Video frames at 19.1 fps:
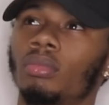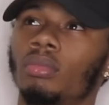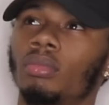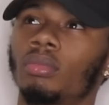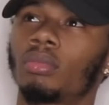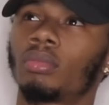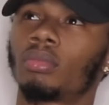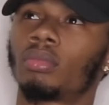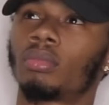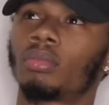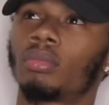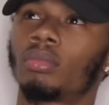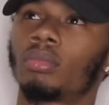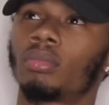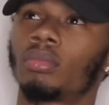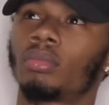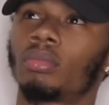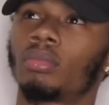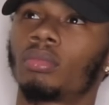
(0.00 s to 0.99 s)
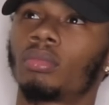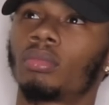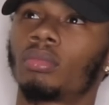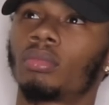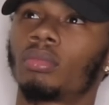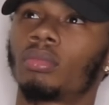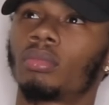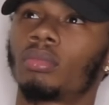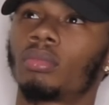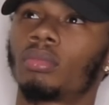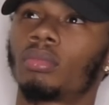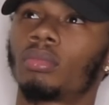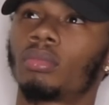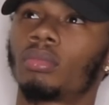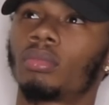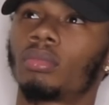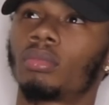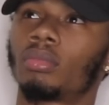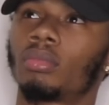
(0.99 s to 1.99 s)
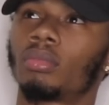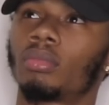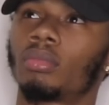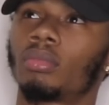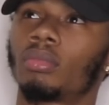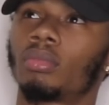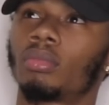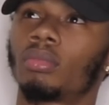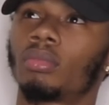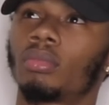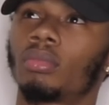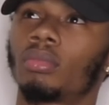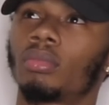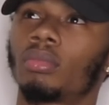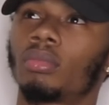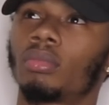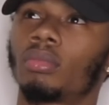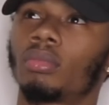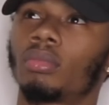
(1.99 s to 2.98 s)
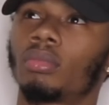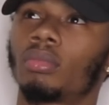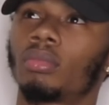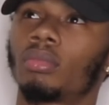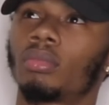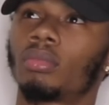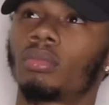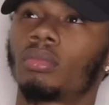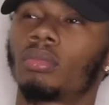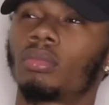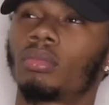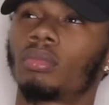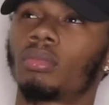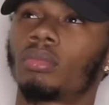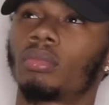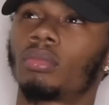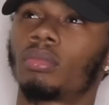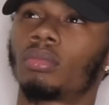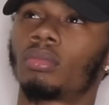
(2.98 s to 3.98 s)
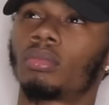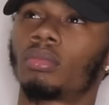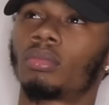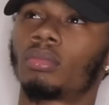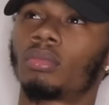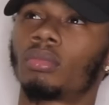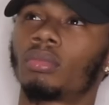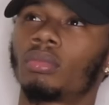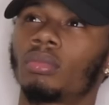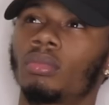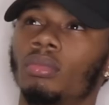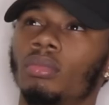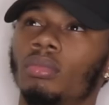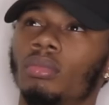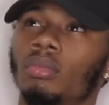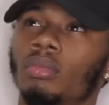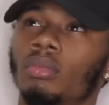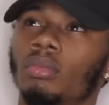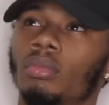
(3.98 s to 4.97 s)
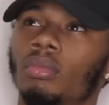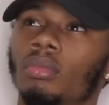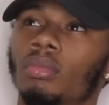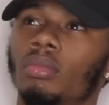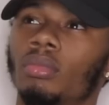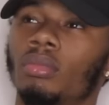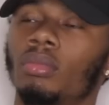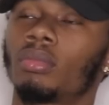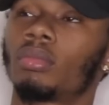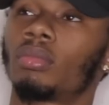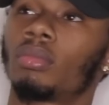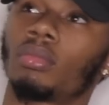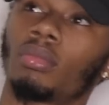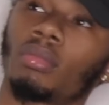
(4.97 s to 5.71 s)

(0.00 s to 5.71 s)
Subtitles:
(silent)